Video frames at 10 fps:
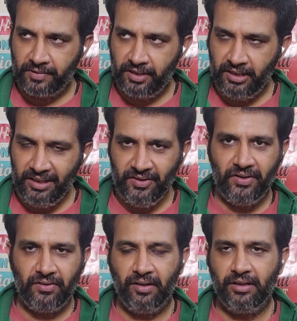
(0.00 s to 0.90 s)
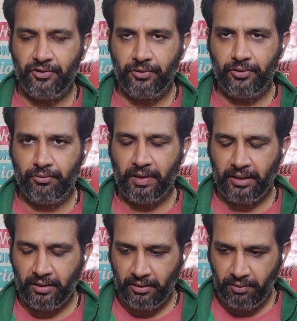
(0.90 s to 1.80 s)
the easiest thing that you can do
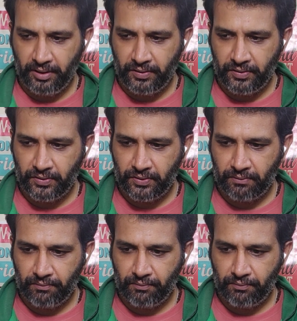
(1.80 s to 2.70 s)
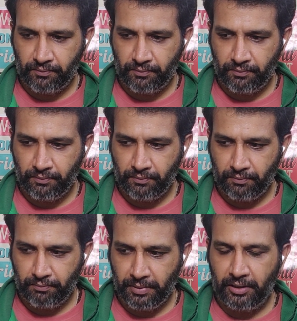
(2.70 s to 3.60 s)
right now is
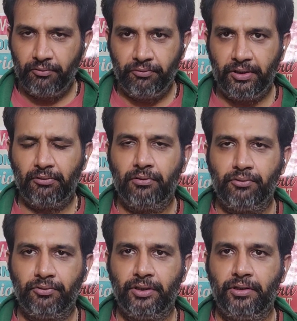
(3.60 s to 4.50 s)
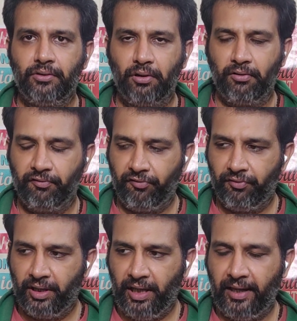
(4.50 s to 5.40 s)
make a regular routine of
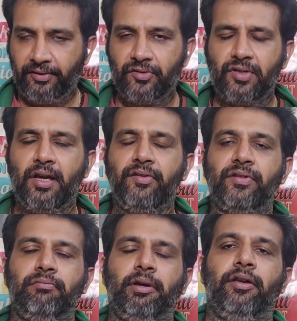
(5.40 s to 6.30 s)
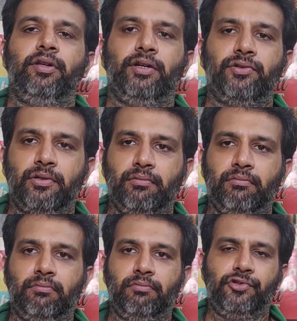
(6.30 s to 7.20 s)
exercise and meditation.
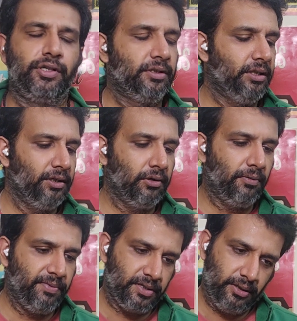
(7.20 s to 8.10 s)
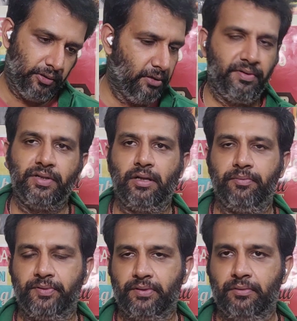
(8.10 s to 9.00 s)
Journaling obviously always
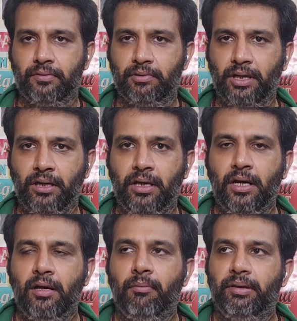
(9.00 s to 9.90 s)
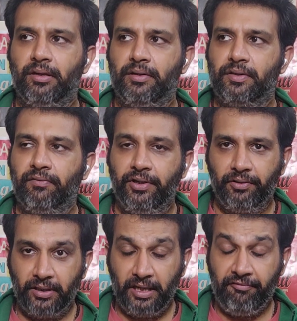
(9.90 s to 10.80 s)
helps, okay? But there is a
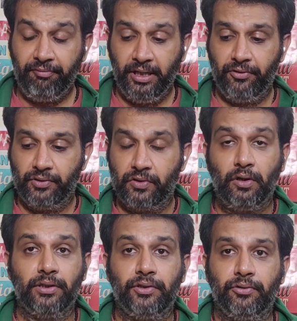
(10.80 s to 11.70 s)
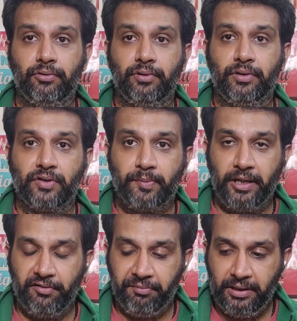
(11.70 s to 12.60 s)
video that I've made on solitude. It's
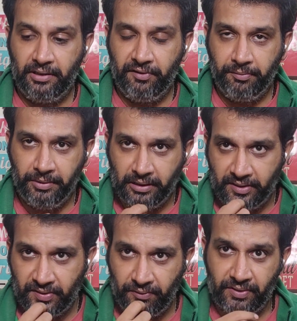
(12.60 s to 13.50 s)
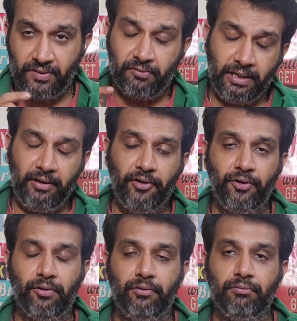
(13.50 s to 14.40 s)
part of my Live Limitless series. It's right
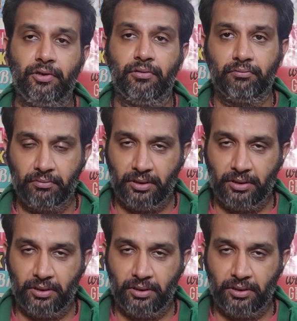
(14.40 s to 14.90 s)
here on,